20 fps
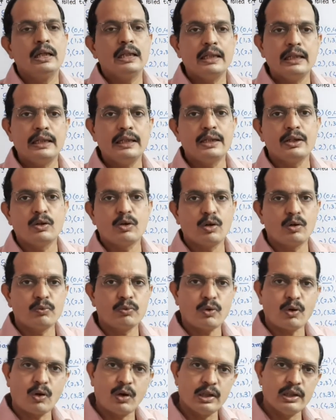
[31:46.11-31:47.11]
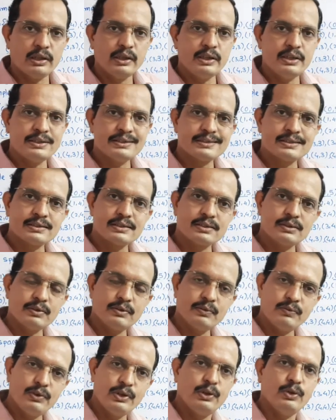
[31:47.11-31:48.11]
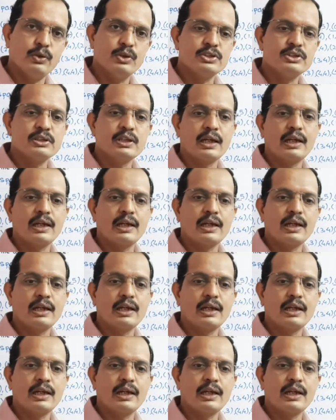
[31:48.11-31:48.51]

link of all these videos